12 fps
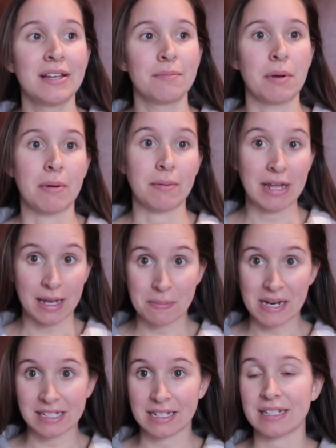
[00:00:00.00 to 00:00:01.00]
my mom had
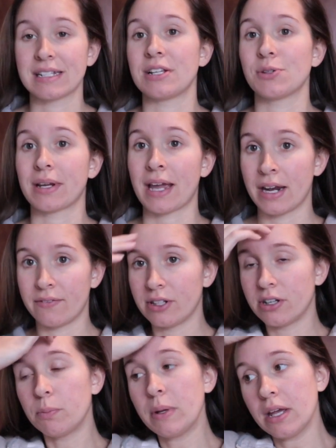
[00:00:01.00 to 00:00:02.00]
Paisley last night, so I got a
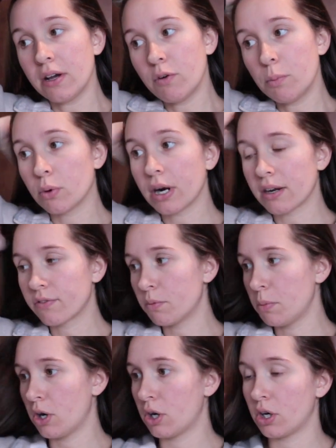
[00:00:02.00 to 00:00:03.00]
little bit of a break
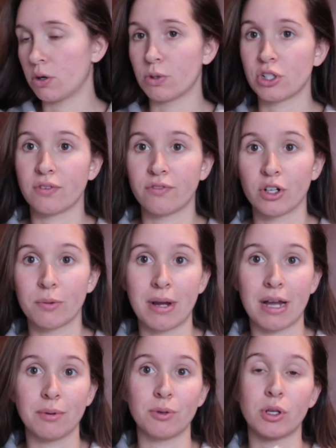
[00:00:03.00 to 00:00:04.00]
from her, which if you're a
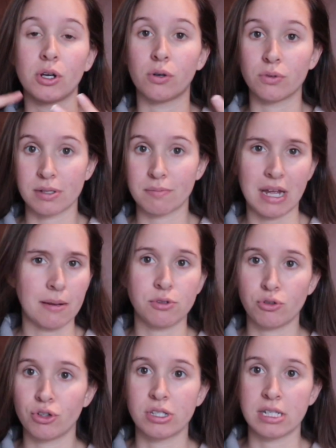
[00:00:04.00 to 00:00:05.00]
mom, you know,
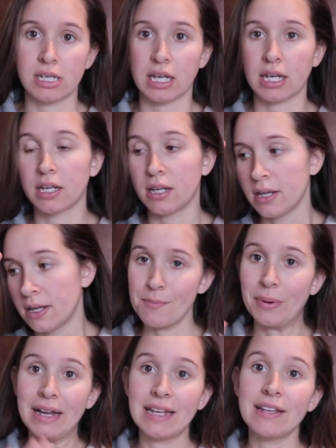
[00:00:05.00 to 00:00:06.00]
sometimes you just need.
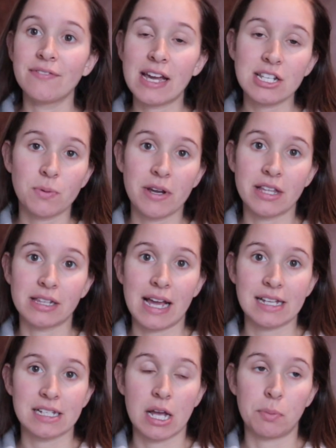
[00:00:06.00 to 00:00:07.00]
But if that's why the
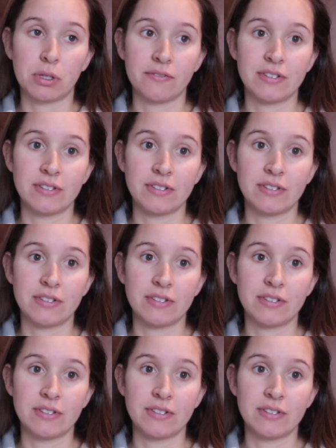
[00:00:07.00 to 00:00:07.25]
last couple